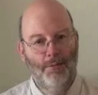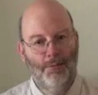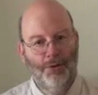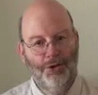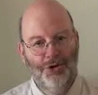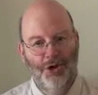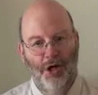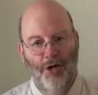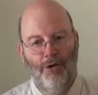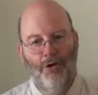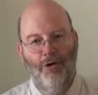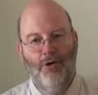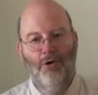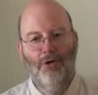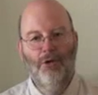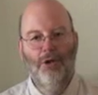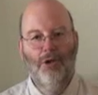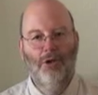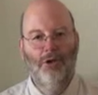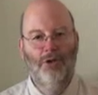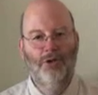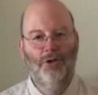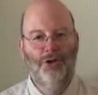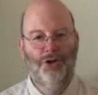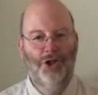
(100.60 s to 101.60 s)
But our own
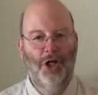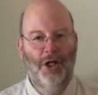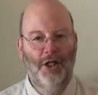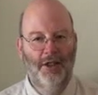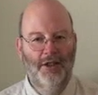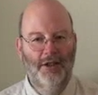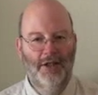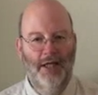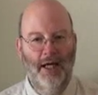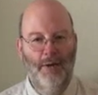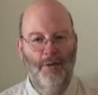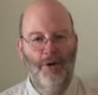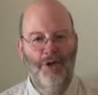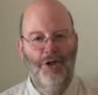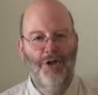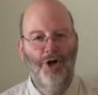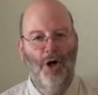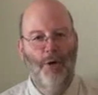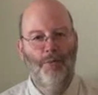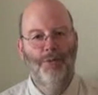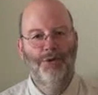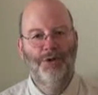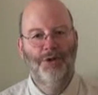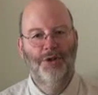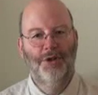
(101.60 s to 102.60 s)
culture has now
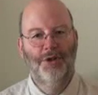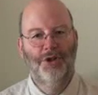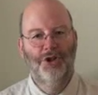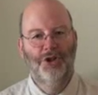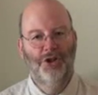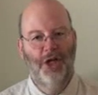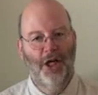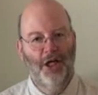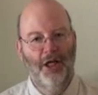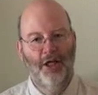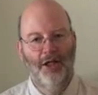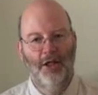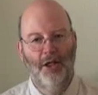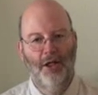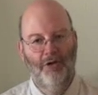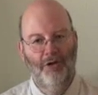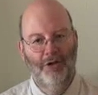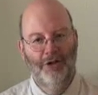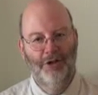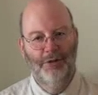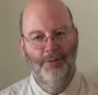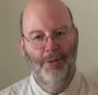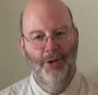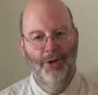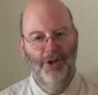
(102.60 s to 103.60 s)
adopted
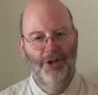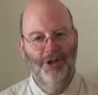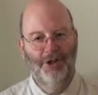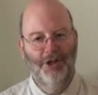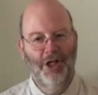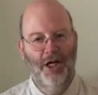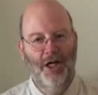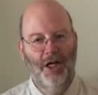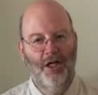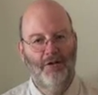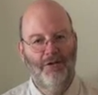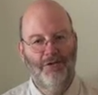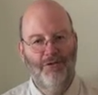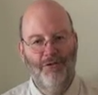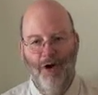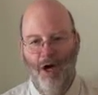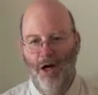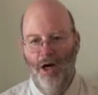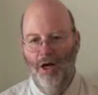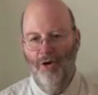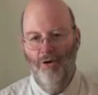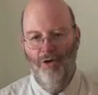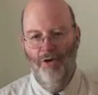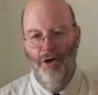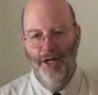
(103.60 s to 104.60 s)
secularism on a scale
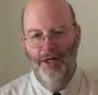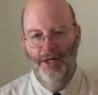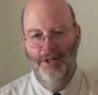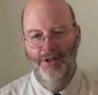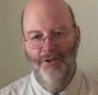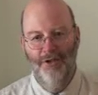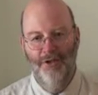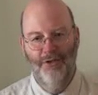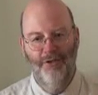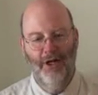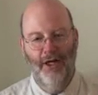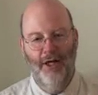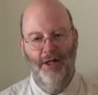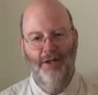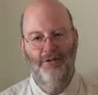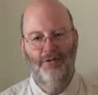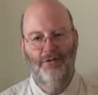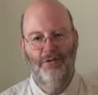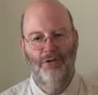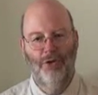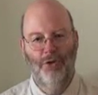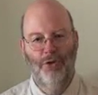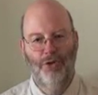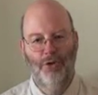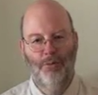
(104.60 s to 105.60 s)
far greater than that
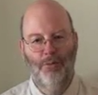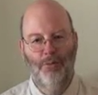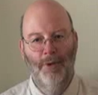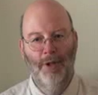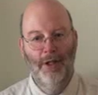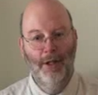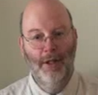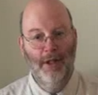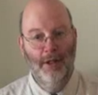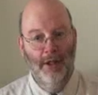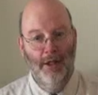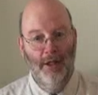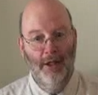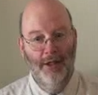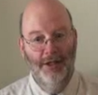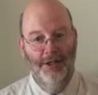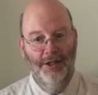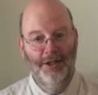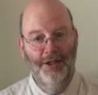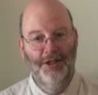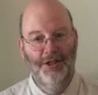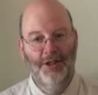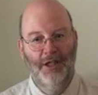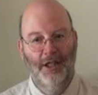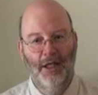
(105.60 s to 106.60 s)
of Rome, and
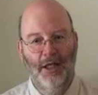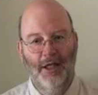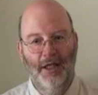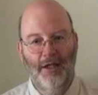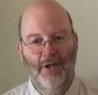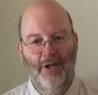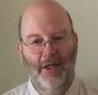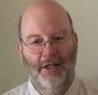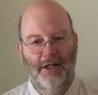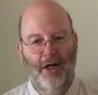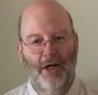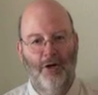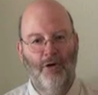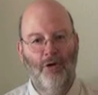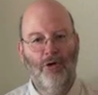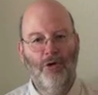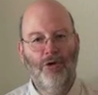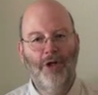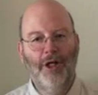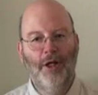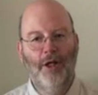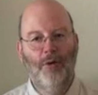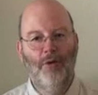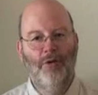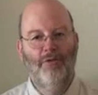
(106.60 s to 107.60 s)
it is clear that our
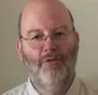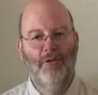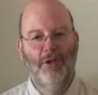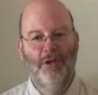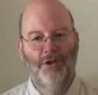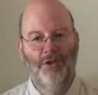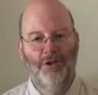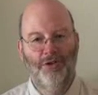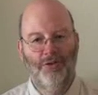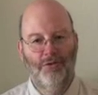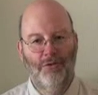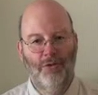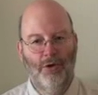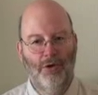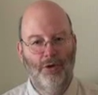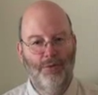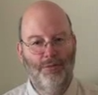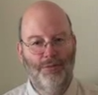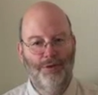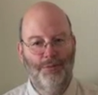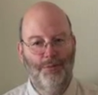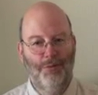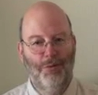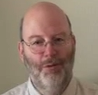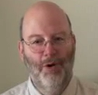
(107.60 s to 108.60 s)
own equivalent of
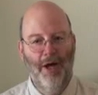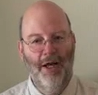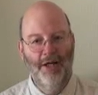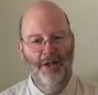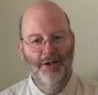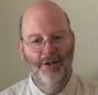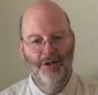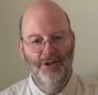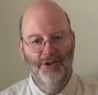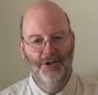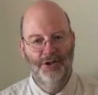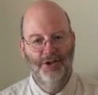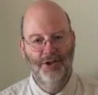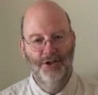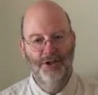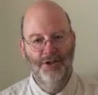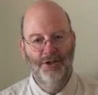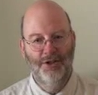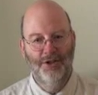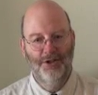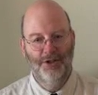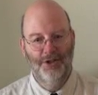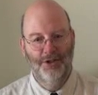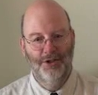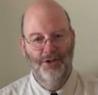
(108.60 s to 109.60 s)
Rome's bread and
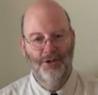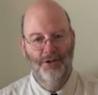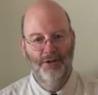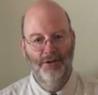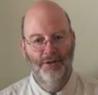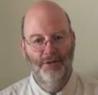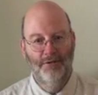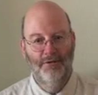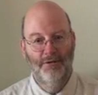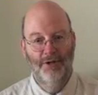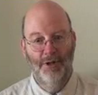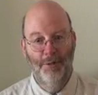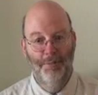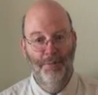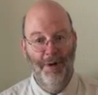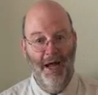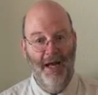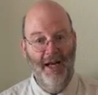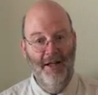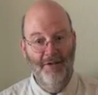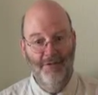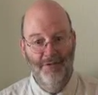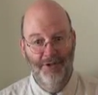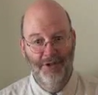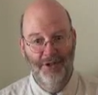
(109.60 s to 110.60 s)
circuses, the
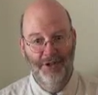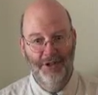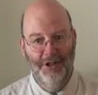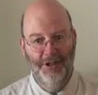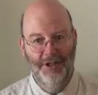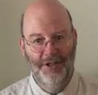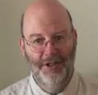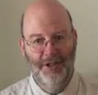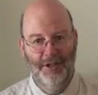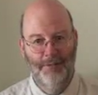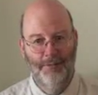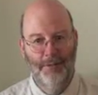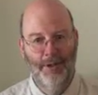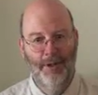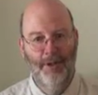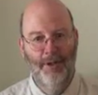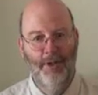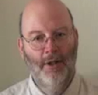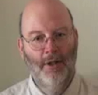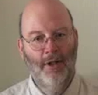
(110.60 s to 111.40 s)
benefit system,